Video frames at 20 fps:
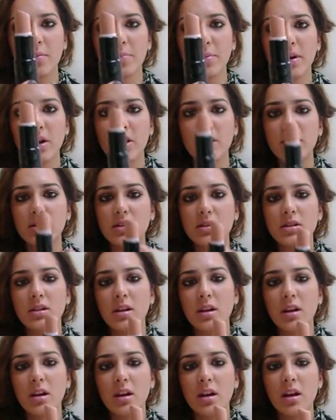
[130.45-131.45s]
because
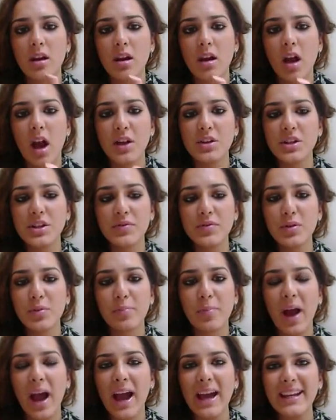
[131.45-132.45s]
I just
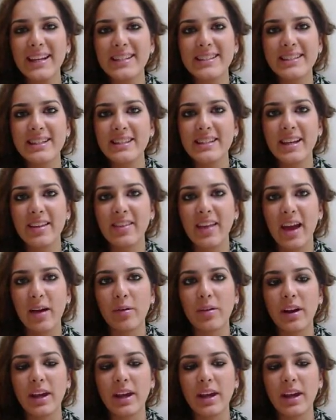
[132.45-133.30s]
feel bad it's sitting there,